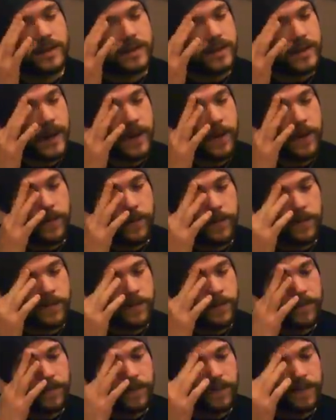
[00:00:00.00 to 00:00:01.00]
So
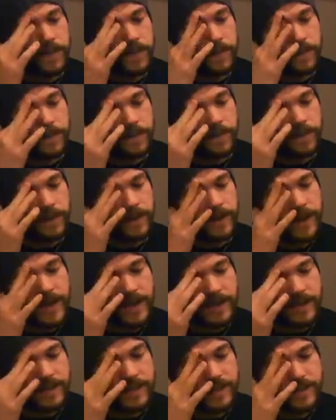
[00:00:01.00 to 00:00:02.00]
the
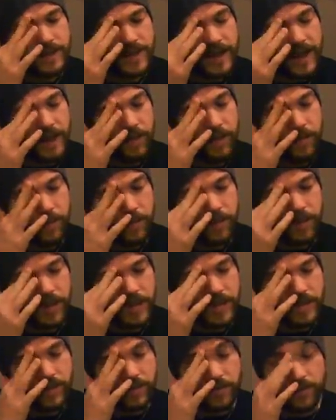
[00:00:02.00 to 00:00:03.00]
next tip, I
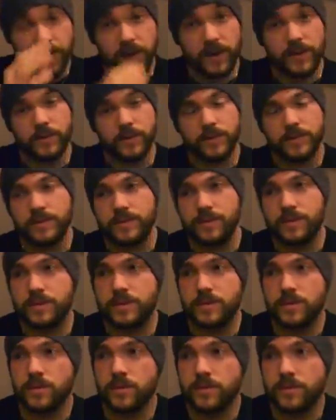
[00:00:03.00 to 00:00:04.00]
guess the final
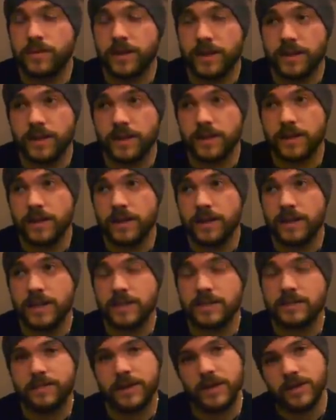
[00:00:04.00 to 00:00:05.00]
sort of thing that you
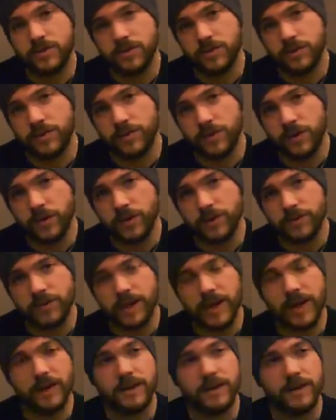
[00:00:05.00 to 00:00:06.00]
need to make sure you've got in a
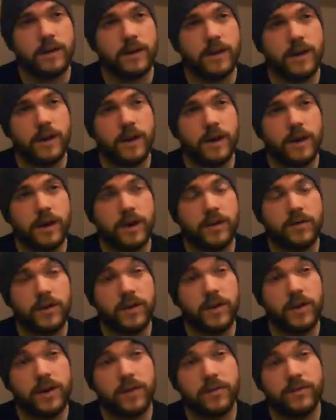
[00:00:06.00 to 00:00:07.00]
van, if you
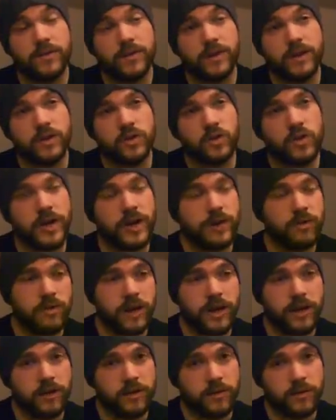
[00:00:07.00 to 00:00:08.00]
don't have a
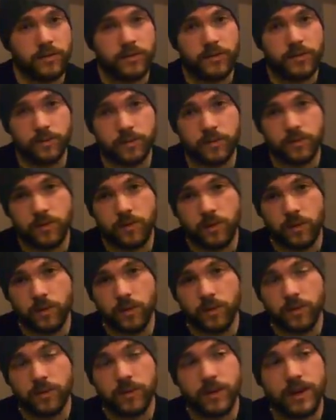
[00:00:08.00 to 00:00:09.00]
generator of some
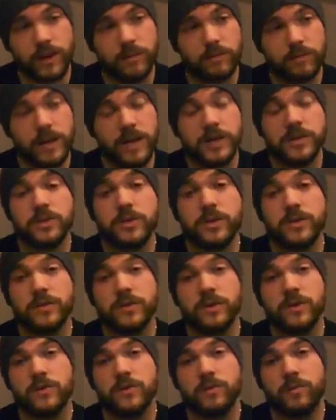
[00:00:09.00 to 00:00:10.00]
sort, then make sure you've
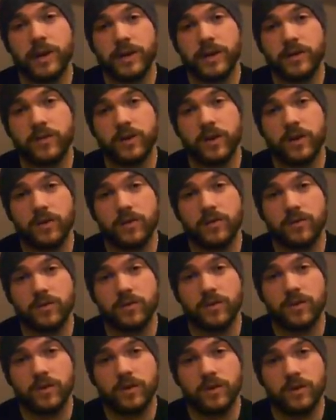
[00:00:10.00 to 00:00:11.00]
got a split
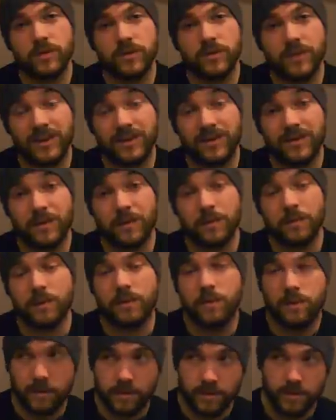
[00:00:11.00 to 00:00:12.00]
charge system
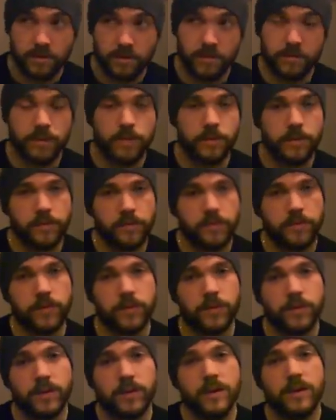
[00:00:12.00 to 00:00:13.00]
from the
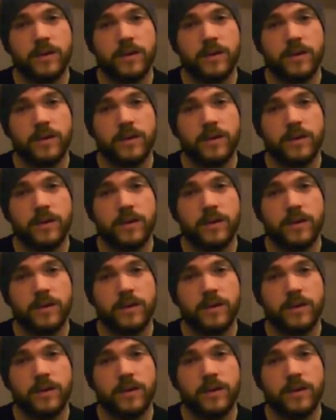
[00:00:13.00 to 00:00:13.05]
front